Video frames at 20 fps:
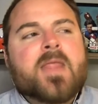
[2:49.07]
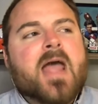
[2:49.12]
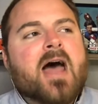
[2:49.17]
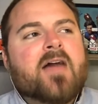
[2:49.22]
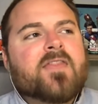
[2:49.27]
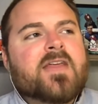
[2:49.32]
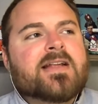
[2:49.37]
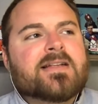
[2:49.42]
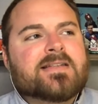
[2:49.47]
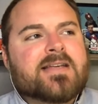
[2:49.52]

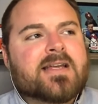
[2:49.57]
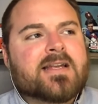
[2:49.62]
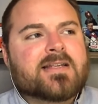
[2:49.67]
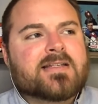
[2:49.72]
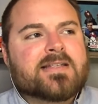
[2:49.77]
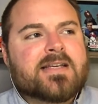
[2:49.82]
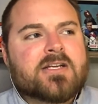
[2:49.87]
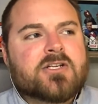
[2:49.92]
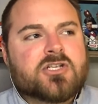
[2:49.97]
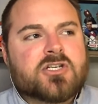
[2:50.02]
I think
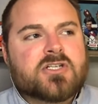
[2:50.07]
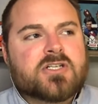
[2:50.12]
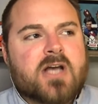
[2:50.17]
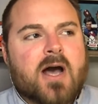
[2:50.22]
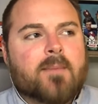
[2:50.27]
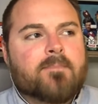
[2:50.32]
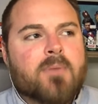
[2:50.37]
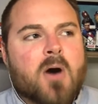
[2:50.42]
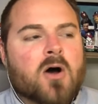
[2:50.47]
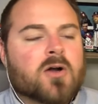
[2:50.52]
Tennessee just
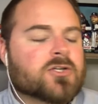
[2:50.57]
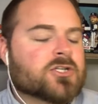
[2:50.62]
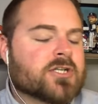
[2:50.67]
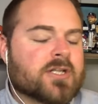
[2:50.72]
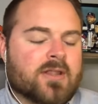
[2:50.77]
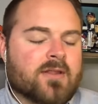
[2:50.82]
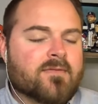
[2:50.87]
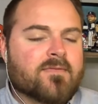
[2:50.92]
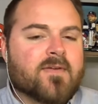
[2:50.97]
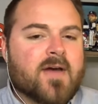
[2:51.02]
got punched
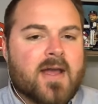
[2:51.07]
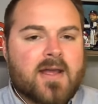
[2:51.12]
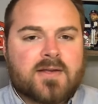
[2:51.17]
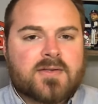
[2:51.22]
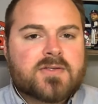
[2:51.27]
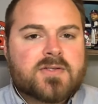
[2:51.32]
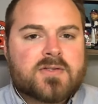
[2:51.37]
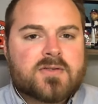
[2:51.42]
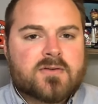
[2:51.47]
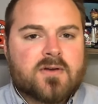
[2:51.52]
in the
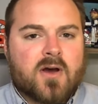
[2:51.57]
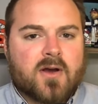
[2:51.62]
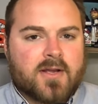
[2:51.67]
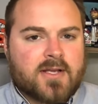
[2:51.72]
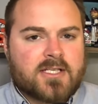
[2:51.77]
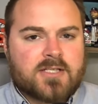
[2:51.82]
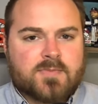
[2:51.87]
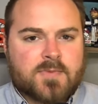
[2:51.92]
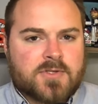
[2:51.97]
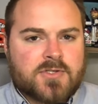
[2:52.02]
face
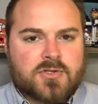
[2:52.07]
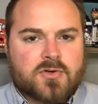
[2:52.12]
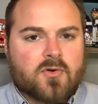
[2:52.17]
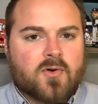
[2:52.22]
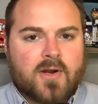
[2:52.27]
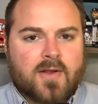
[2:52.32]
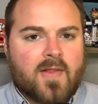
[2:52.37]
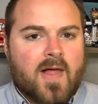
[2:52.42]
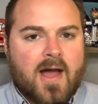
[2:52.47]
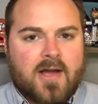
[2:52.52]
against
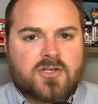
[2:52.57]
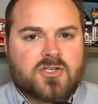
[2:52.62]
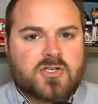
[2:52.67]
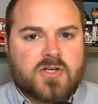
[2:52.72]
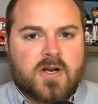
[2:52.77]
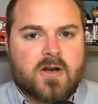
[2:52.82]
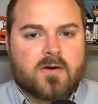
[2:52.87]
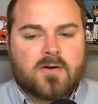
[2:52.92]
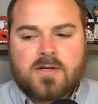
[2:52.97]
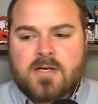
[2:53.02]
Missouri last
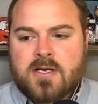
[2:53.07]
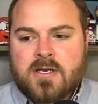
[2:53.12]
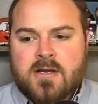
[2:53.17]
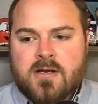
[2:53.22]
year.